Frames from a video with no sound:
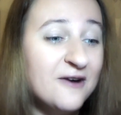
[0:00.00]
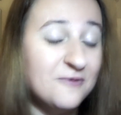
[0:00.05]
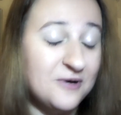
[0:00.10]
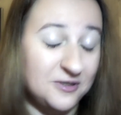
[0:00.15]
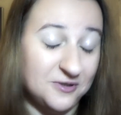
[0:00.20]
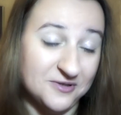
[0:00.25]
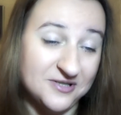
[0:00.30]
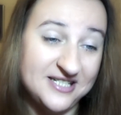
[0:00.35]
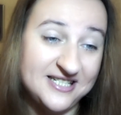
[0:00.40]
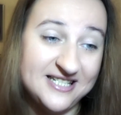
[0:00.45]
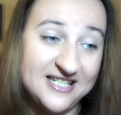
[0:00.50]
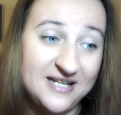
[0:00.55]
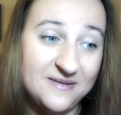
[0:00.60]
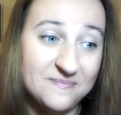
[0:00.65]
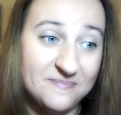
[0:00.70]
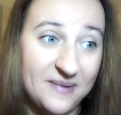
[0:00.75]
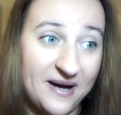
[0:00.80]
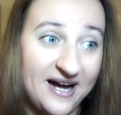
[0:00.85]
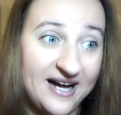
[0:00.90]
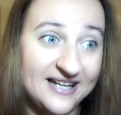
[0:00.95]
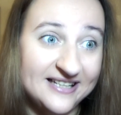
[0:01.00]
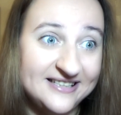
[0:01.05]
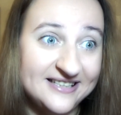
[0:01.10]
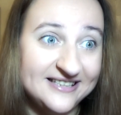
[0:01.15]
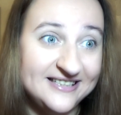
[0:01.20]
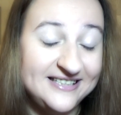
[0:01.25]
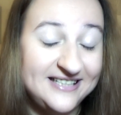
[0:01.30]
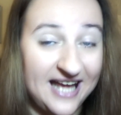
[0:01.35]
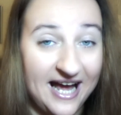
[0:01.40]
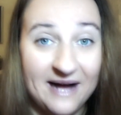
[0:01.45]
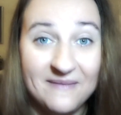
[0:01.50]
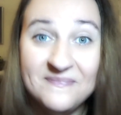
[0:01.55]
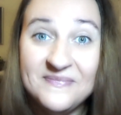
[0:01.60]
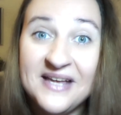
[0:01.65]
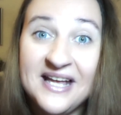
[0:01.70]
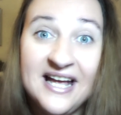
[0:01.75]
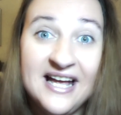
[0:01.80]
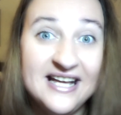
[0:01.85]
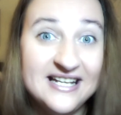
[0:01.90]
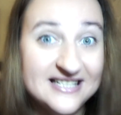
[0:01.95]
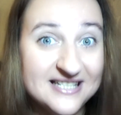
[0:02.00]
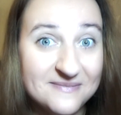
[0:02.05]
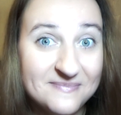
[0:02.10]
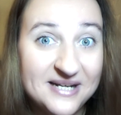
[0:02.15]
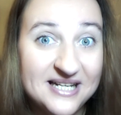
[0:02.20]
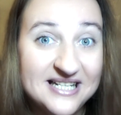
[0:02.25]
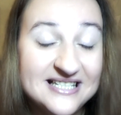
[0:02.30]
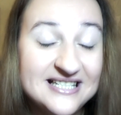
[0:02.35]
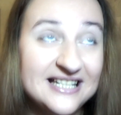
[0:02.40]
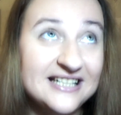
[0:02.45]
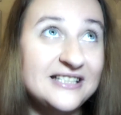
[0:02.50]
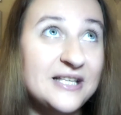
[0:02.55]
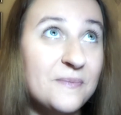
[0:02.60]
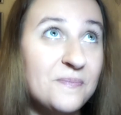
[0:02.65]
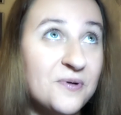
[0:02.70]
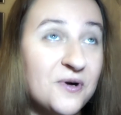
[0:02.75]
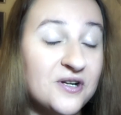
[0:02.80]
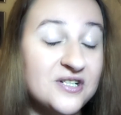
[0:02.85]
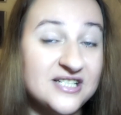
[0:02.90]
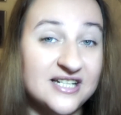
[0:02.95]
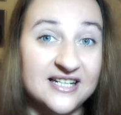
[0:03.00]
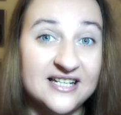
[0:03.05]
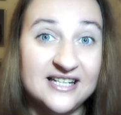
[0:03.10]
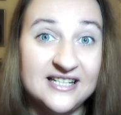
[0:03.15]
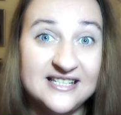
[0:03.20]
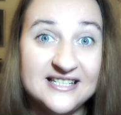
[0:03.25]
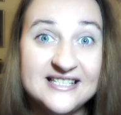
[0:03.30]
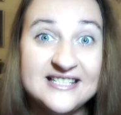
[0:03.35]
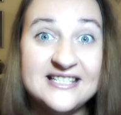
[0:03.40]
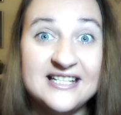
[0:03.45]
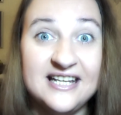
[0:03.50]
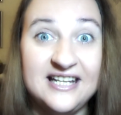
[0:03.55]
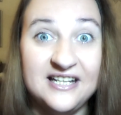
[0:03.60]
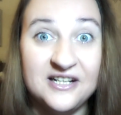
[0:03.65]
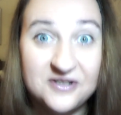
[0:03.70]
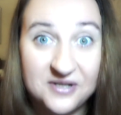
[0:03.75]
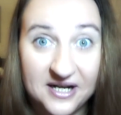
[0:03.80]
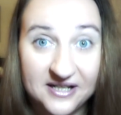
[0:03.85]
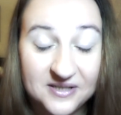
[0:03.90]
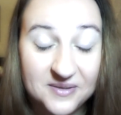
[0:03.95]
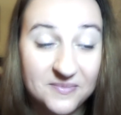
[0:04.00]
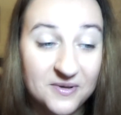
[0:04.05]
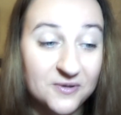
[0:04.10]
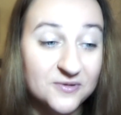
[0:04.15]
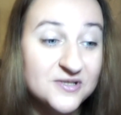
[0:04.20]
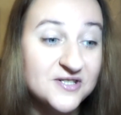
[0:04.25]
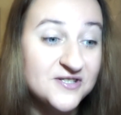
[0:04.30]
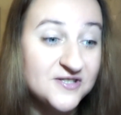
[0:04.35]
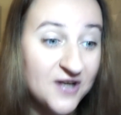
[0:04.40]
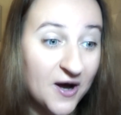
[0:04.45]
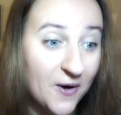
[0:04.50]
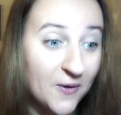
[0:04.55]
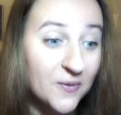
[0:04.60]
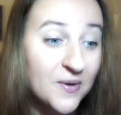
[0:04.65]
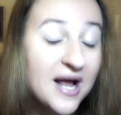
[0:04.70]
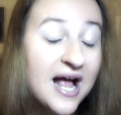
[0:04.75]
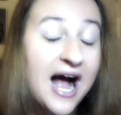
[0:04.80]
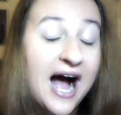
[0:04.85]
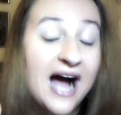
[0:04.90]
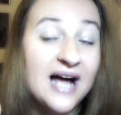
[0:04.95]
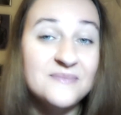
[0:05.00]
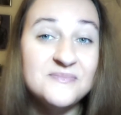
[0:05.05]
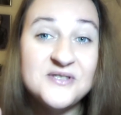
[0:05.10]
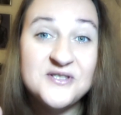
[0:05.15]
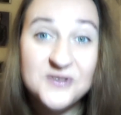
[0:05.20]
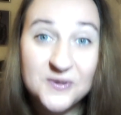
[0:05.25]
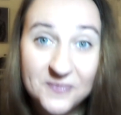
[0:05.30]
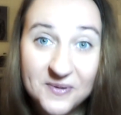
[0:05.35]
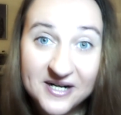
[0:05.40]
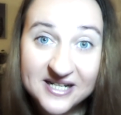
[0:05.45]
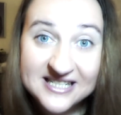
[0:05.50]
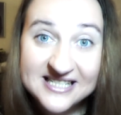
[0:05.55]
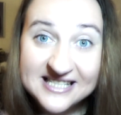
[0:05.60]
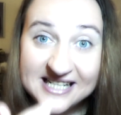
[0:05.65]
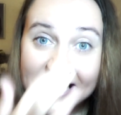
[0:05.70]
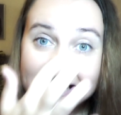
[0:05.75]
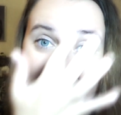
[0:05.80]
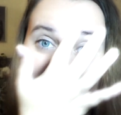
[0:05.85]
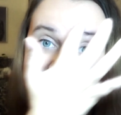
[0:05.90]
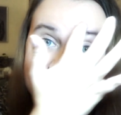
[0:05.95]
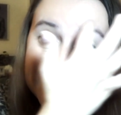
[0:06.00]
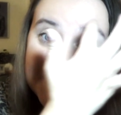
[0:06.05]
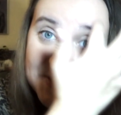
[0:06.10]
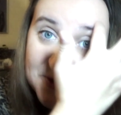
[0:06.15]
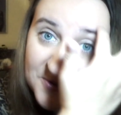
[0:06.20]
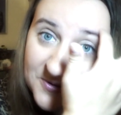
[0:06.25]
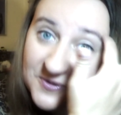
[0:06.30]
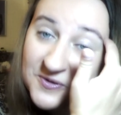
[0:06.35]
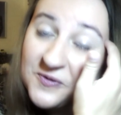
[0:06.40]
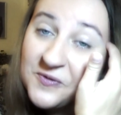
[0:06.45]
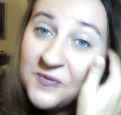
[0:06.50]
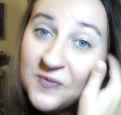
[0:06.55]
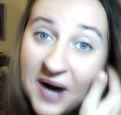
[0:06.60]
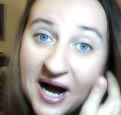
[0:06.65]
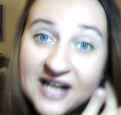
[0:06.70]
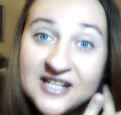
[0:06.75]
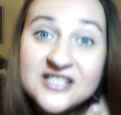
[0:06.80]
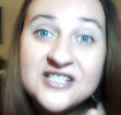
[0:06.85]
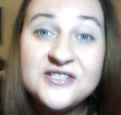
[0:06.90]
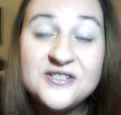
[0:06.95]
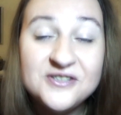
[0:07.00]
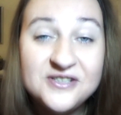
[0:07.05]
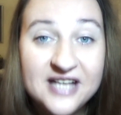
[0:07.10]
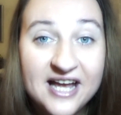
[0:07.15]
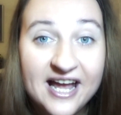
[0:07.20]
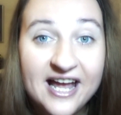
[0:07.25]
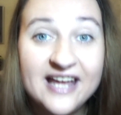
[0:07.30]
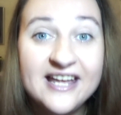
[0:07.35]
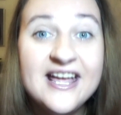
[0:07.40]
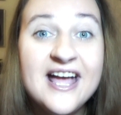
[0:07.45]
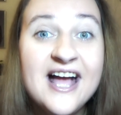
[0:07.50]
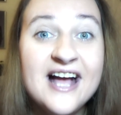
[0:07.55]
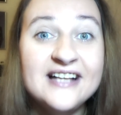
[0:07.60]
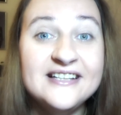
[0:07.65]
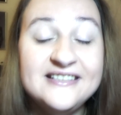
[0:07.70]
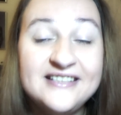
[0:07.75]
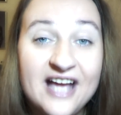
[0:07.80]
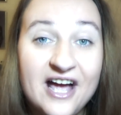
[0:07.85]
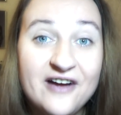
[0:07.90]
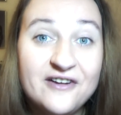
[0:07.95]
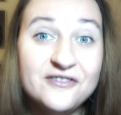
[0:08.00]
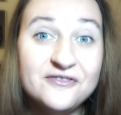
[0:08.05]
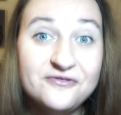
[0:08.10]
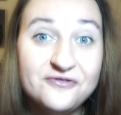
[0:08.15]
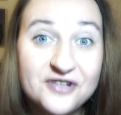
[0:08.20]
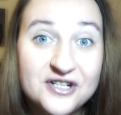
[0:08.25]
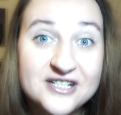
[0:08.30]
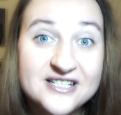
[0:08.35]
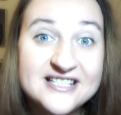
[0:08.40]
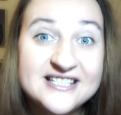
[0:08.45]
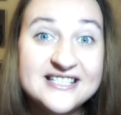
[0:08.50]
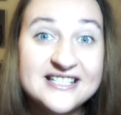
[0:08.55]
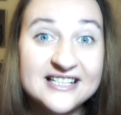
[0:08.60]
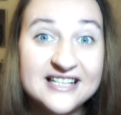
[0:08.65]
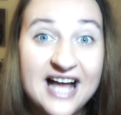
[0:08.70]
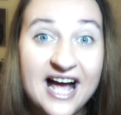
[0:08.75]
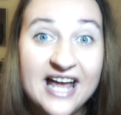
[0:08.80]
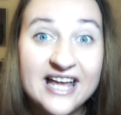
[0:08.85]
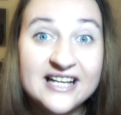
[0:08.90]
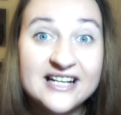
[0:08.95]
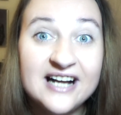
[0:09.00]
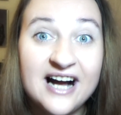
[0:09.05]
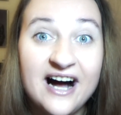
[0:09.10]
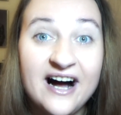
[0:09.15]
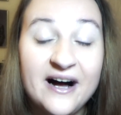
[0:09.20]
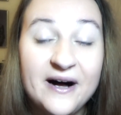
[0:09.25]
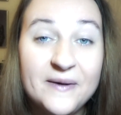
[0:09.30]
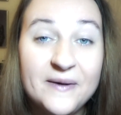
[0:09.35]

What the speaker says: We will see, but yeah. It's amazing, the project is incredible. So I'm super excited to watch today the first like